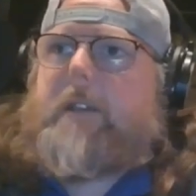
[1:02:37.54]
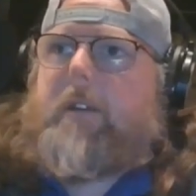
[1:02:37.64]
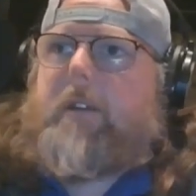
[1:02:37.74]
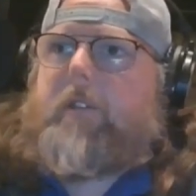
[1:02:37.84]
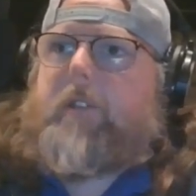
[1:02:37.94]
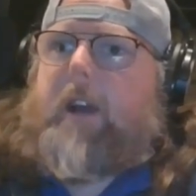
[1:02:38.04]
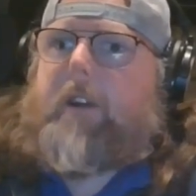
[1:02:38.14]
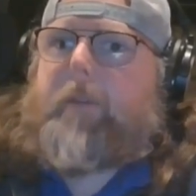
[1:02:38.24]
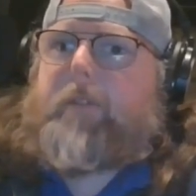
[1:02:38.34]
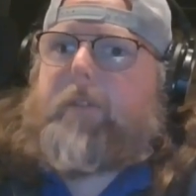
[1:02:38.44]
stack
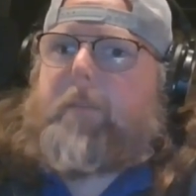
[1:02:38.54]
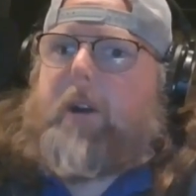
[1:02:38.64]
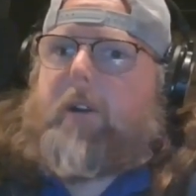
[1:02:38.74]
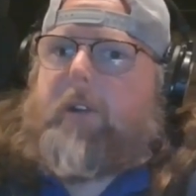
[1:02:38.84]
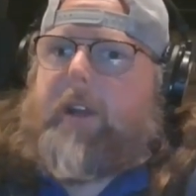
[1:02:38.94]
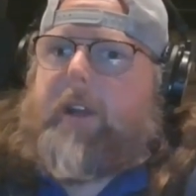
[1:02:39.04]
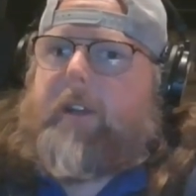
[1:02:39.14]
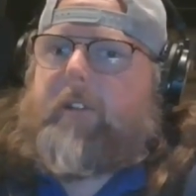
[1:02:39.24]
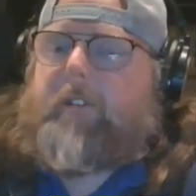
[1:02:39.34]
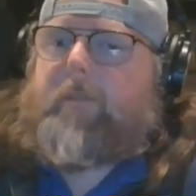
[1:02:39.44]
up some
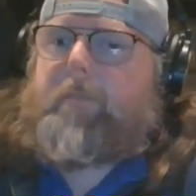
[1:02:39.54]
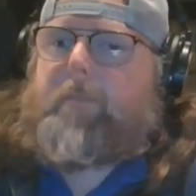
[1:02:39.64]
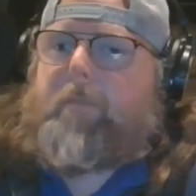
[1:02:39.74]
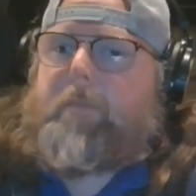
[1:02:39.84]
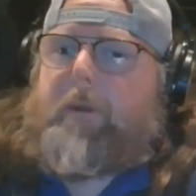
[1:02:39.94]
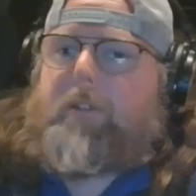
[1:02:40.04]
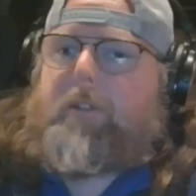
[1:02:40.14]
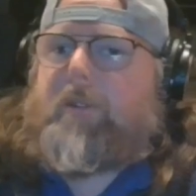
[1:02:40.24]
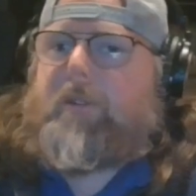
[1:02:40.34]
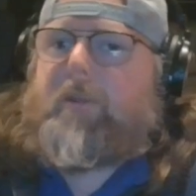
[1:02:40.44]
parlays, build
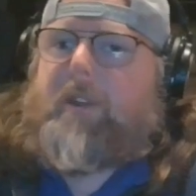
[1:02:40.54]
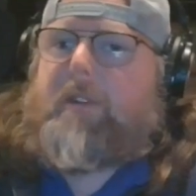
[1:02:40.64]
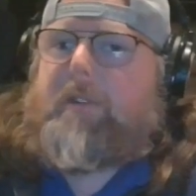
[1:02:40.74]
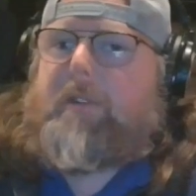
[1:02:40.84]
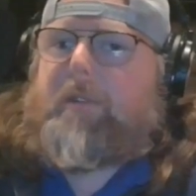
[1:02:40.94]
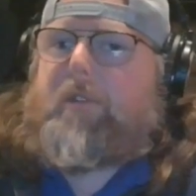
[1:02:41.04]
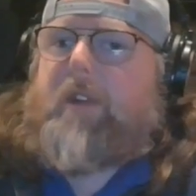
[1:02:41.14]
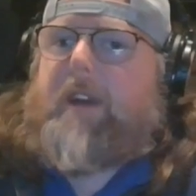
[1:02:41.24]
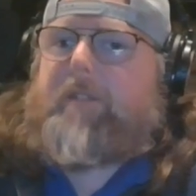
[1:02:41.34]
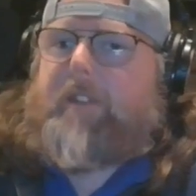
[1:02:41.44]
your own, get a little
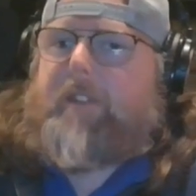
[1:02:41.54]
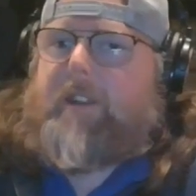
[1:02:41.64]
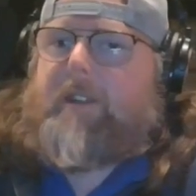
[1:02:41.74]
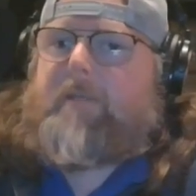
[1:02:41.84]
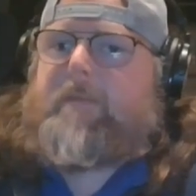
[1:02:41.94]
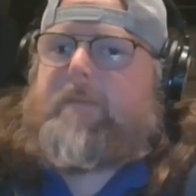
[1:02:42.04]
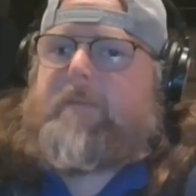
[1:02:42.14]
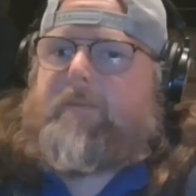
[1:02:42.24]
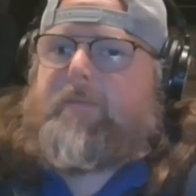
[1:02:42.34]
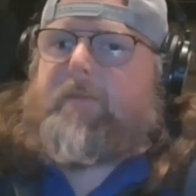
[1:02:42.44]
crafty,
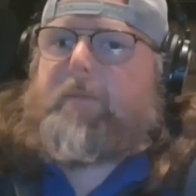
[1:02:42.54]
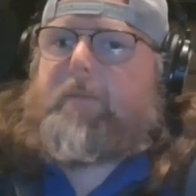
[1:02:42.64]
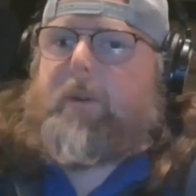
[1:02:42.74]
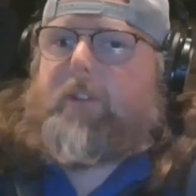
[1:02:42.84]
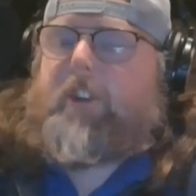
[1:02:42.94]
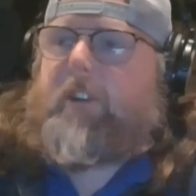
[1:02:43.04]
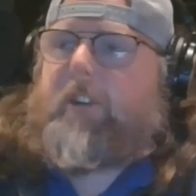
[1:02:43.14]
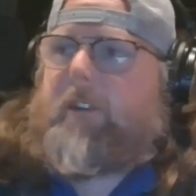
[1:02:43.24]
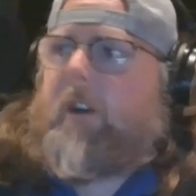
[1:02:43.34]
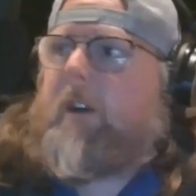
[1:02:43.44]
put
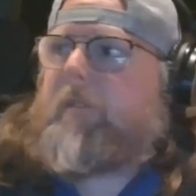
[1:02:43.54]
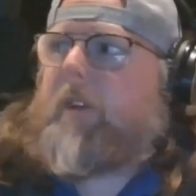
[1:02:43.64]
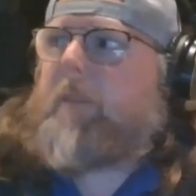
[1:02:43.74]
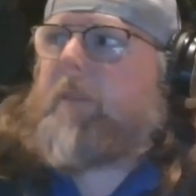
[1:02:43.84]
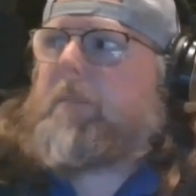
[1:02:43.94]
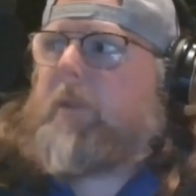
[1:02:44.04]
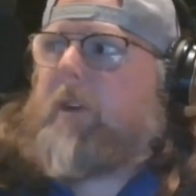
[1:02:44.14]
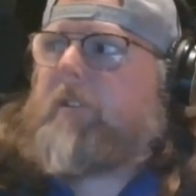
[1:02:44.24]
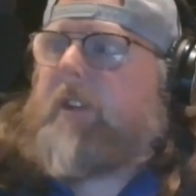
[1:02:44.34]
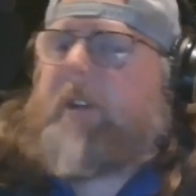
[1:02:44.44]
Jared Goff like
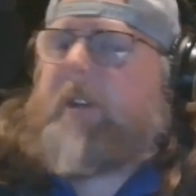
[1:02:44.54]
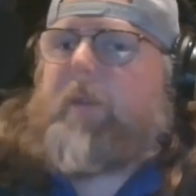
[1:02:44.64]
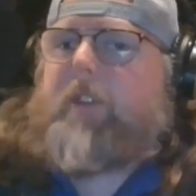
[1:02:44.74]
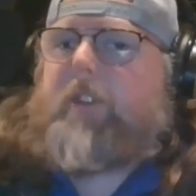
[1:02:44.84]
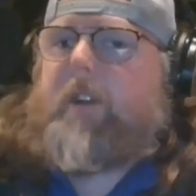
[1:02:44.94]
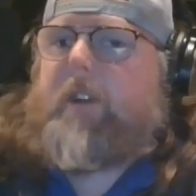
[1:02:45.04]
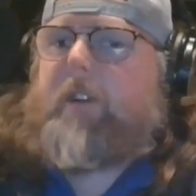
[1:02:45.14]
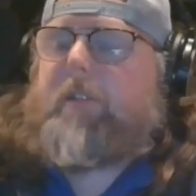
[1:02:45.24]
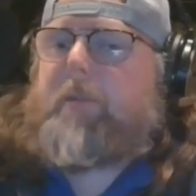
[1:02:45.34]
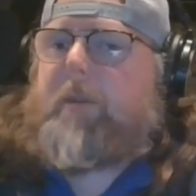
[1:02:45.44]
plus 10 rushing
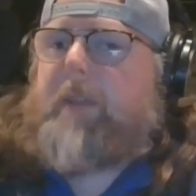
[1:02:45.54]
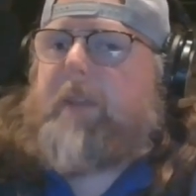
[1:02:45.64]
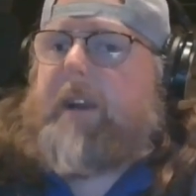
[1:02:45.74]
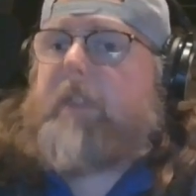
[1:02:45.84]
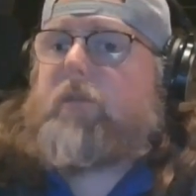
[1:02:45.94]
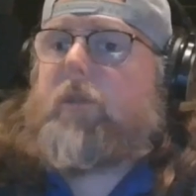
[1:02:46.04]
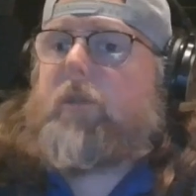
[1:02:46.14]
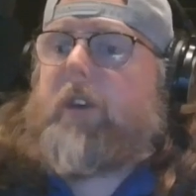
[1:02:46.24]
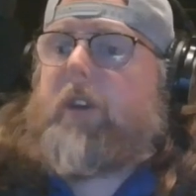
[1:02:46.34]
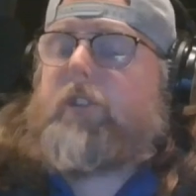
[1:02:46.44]
yards and put Penei Sewell
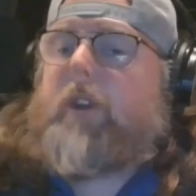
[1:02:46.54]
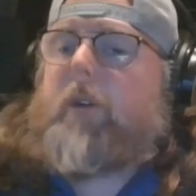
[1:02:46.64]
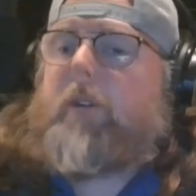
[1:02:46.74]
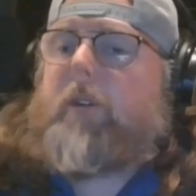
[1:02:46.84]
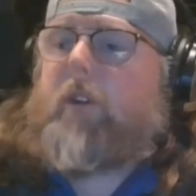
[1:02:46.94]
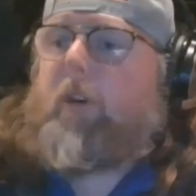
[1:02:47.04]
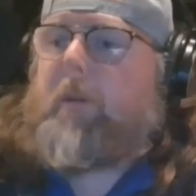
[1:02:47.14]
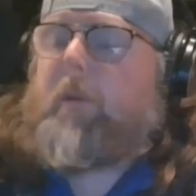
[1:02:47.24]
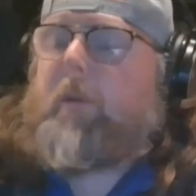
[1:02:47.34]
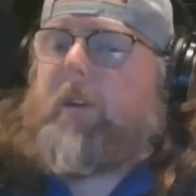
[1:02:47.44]
touchdown and call me when you